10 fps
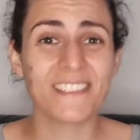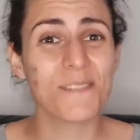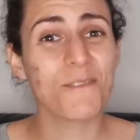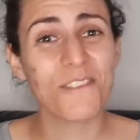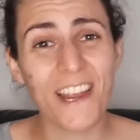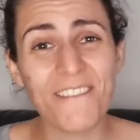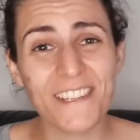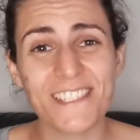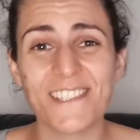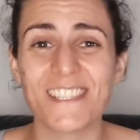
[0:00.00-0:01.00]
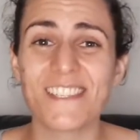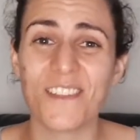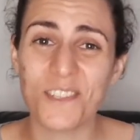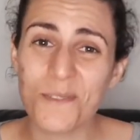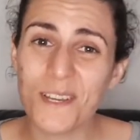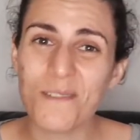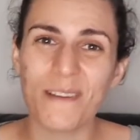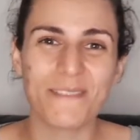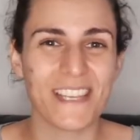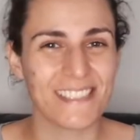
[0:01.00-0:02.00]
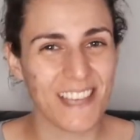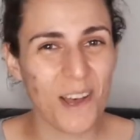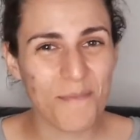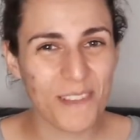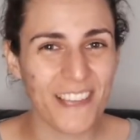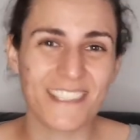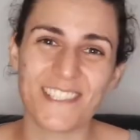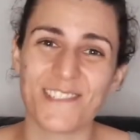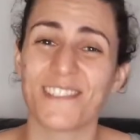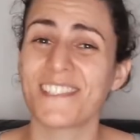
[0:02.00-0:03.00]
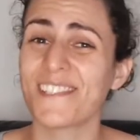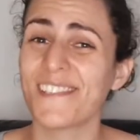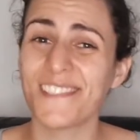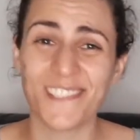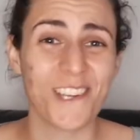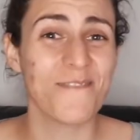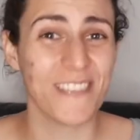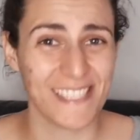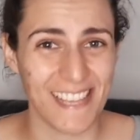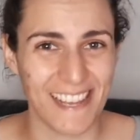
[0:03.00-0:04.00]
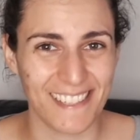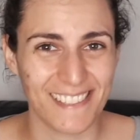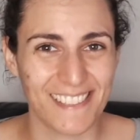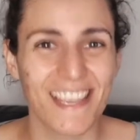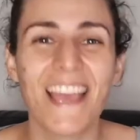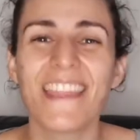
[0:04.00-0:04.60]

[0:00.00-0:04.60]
and some great resources on the Twinkl website to help learners do it, so don't miss out.